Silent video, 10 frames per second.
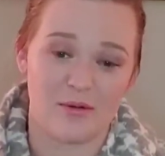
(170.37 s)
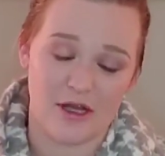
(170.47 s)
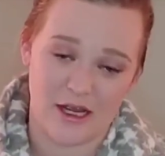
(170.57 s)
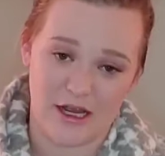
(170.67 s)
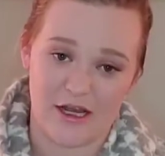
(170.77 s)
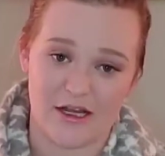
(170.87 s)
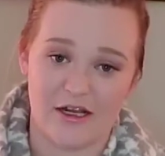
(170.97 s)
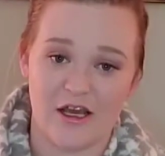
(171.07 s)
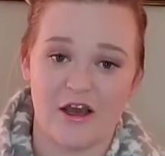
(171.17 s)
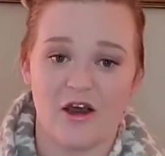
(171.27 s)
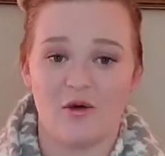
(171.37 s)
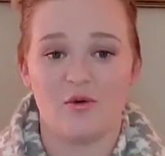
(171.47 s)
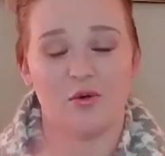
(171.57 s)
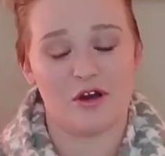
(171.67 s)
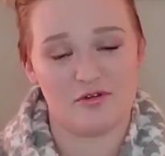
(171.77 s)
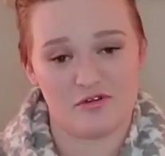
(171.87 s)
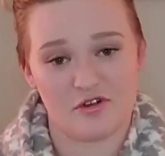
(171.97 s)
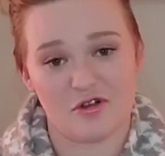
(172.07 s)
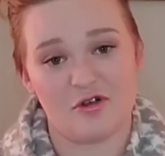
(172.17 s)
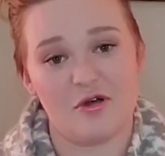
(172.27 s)
I had one
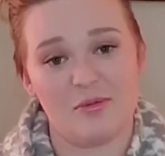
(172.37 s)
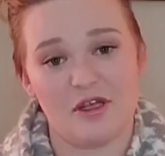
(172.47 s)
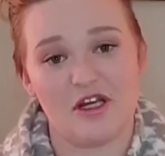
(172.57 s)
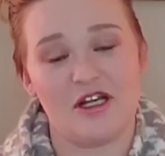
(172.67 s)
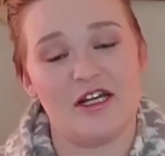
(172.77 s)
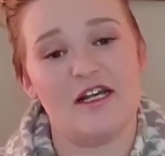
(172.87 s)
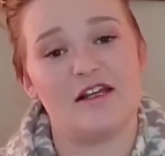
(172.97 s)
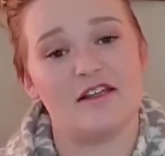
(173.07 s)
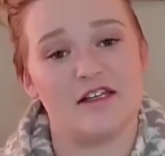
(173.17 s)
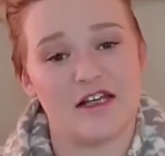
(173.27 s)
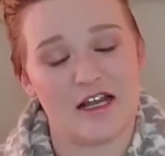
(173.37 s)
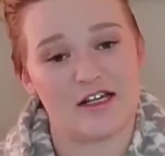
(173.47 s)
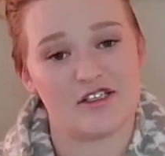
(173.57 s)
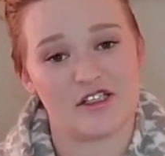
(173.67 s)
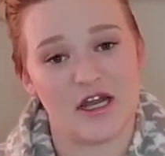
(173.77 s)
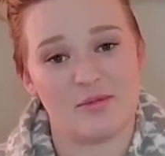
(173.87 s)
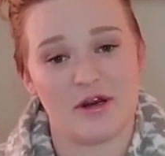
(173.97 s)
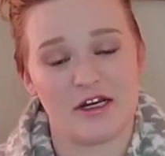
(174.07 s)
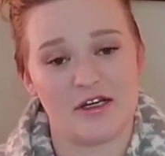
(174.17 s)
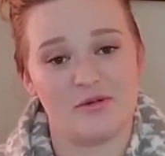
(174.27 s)
full period, and then I actually got
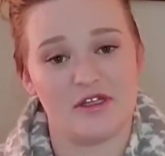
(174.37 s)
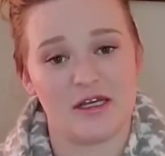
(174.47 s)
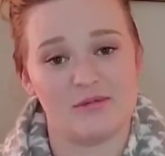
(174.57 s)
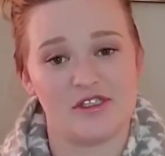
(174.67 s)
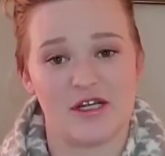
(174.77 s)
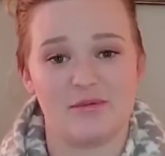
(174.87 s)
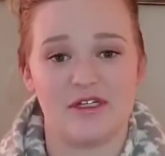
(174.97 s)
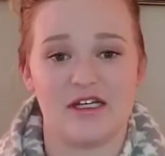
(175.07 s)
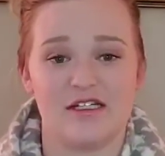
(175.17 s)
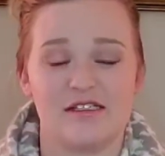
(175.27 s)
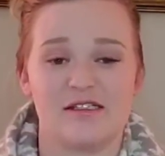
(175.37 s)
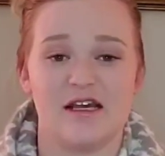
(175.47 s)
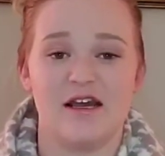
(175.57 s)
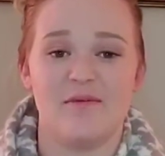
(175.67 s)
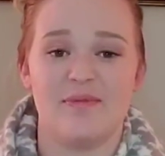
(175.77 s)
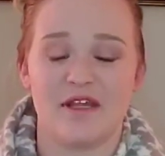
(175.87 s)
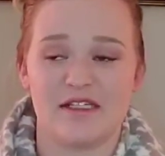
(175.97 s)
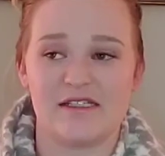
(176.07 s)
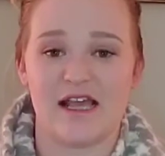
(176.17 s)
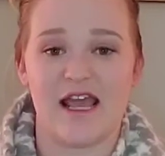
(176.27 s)
pregnant with MJ because they
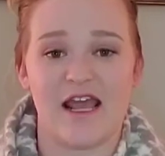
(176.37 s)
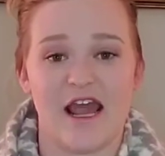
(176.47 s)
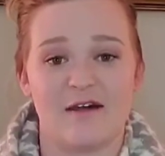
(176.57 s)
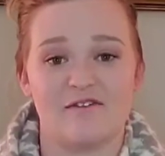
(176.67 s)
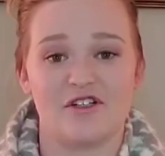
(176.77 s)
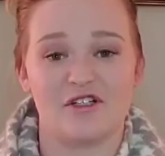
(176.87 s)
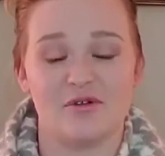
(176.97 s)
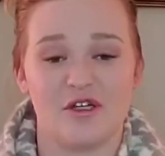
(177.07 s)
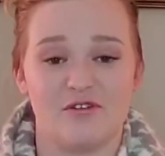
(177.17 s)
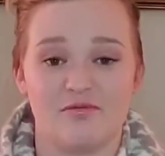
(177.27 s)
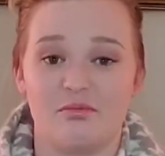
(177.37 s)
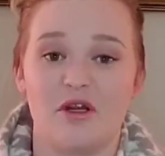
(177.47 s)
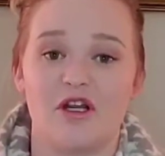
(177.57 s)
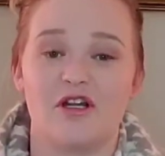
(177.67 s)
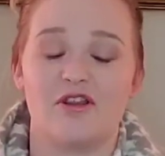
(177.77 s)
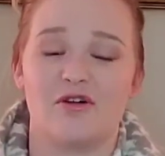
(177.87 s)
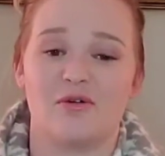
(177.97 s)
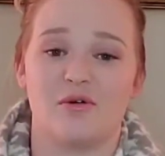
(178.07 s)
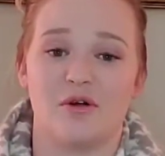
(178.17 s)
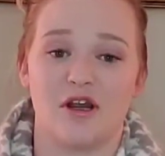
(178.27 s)
say after you give birth
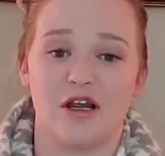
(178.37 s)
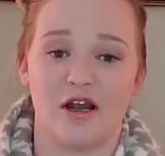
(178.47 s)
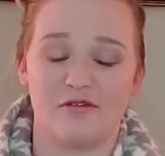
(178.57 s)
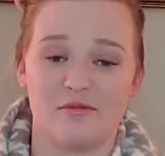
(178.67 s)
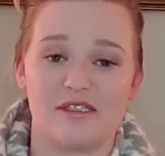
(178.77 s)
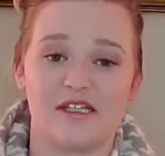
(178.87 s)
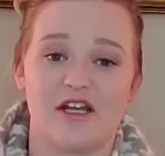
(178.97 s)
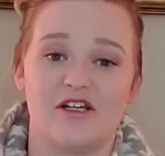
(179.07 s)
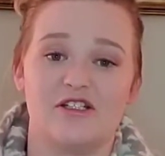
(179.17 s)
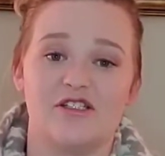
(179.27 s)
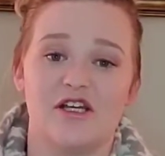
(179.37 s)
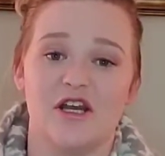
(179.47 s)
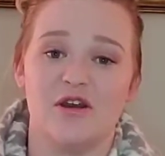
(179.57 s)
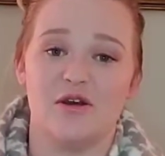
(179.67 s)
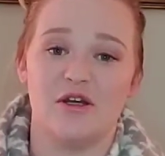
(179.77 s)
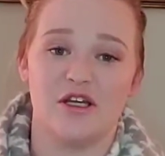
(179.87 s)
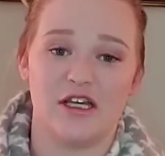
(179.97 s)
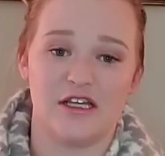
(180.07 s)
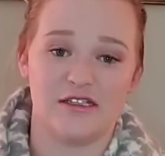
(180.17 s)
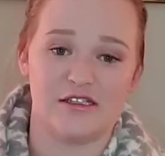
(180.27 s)
or have a miscarriage,
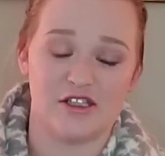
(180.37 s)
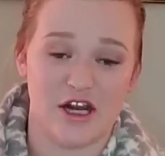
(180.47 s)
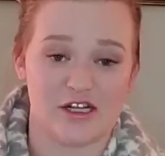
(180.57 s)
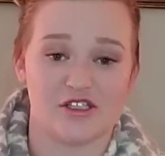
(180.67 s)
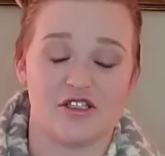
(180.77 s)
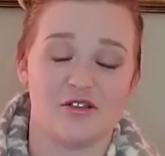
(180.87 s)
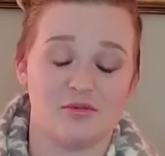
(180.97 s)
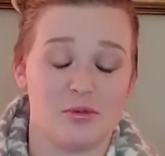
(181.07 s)
you're actually the